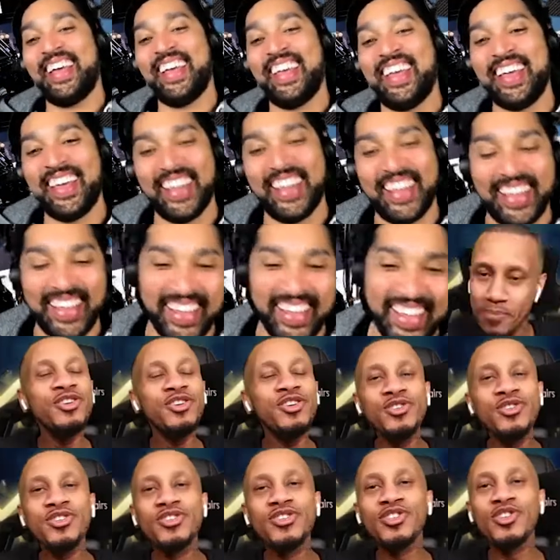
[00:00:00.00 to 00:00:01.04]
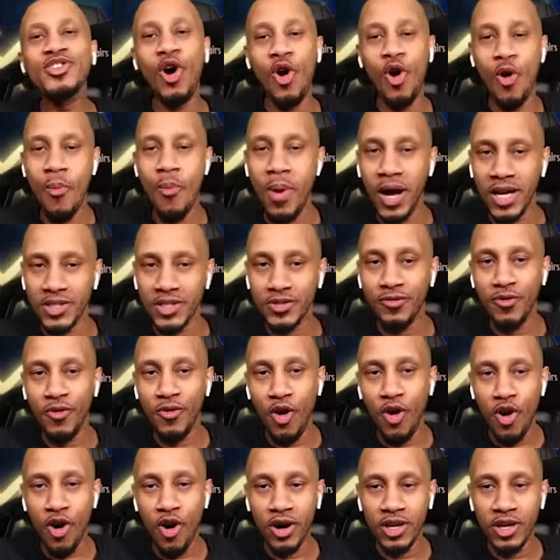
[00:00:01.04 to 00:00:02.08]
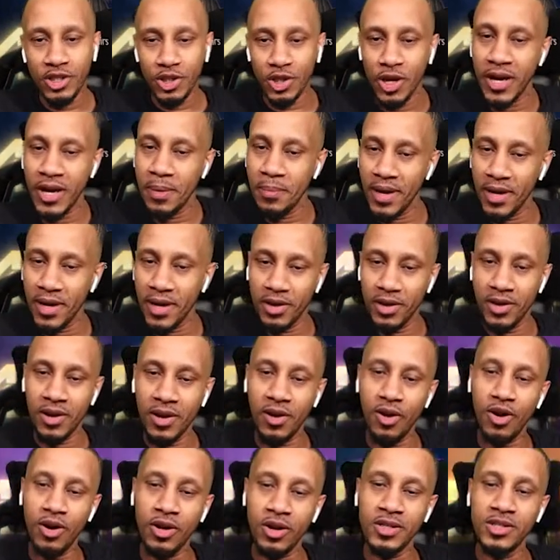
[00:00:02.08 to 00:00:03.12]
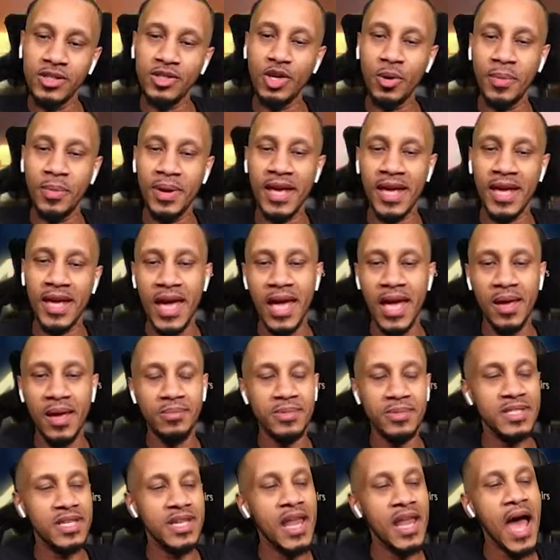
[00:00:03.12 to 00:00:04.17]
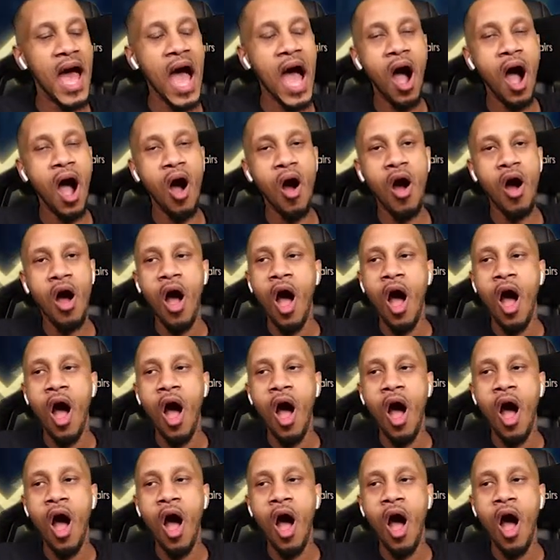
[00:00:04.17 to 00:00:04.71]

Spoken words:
Thank you so much for joining me on Too Many Games. Now,